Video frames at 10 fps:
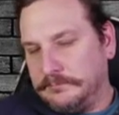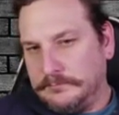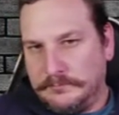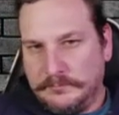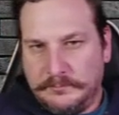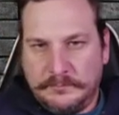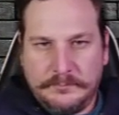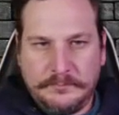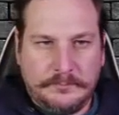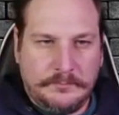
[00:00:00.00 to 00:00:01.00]

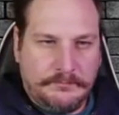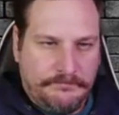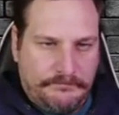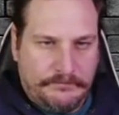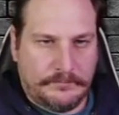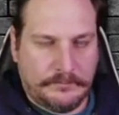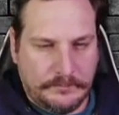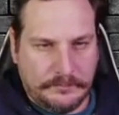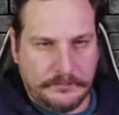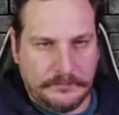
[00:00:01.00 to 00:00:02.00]

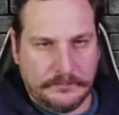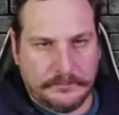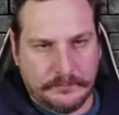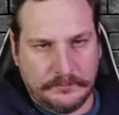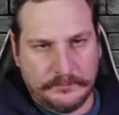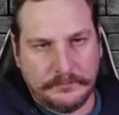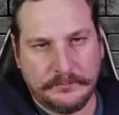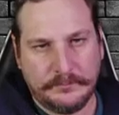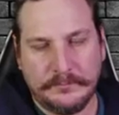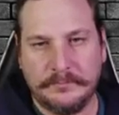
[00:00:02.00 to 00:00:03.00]

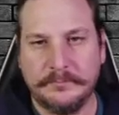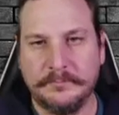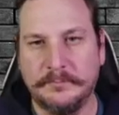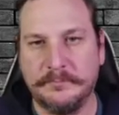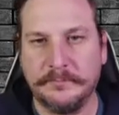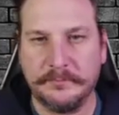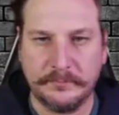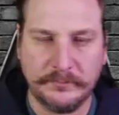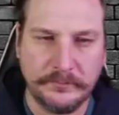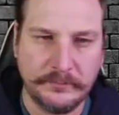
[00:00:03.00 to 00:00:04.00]

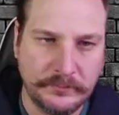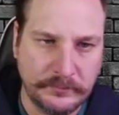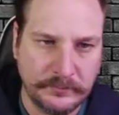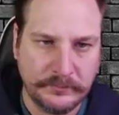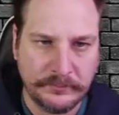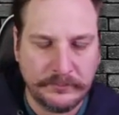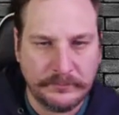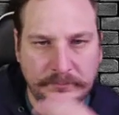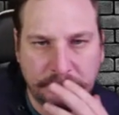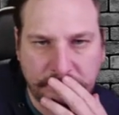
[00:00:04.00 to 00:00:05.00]

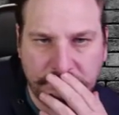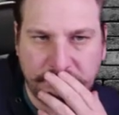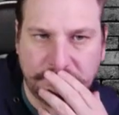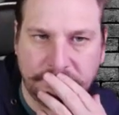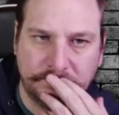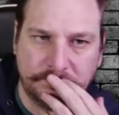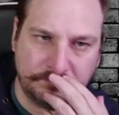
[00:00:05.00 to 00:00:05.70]
The person shown says nothing.